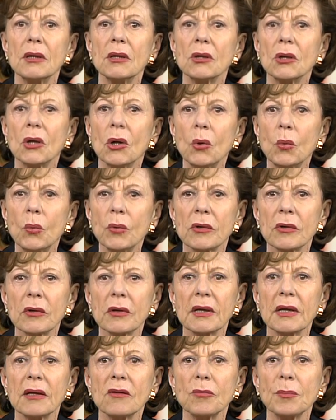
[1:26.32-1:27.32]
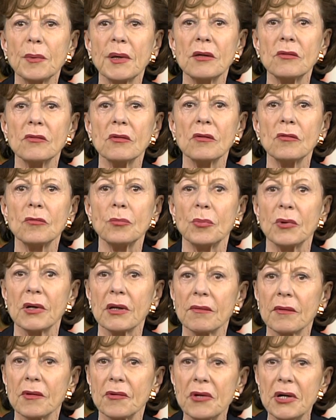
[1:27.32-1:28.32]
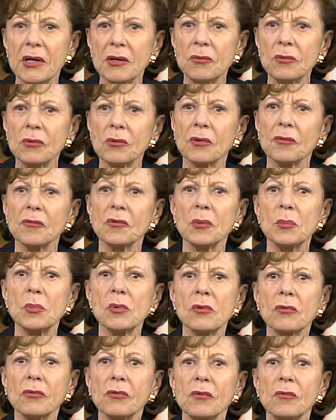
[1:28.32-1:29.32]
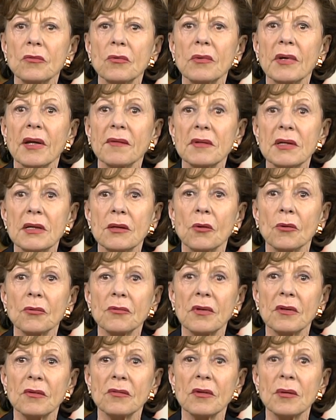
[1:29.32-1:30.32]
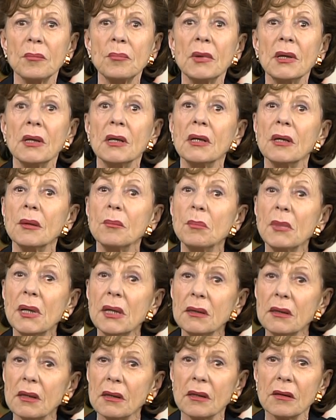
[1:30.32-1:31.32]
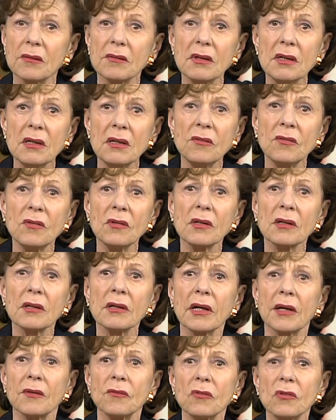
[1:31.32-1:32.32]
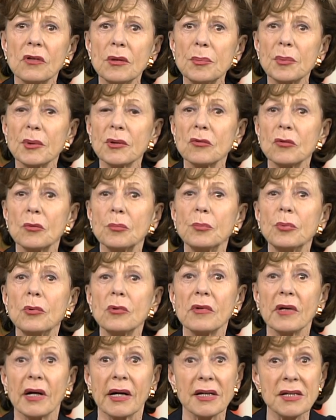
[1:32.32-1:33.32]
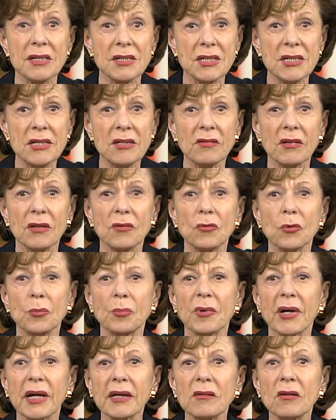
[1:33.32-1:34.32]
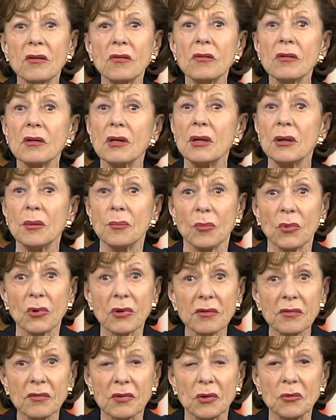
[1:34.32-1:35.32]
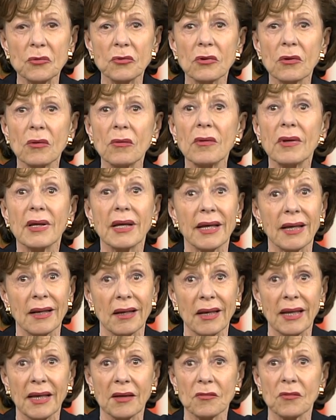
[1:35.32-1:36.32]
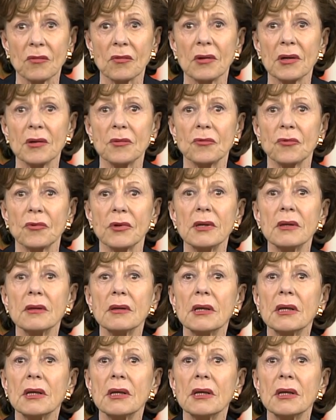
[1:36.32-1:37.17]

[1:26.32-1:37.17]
Co-working spaces bring their own contribution to that ecosystem, making it easier and cheaper to put ideas into practice, more social and less solitary.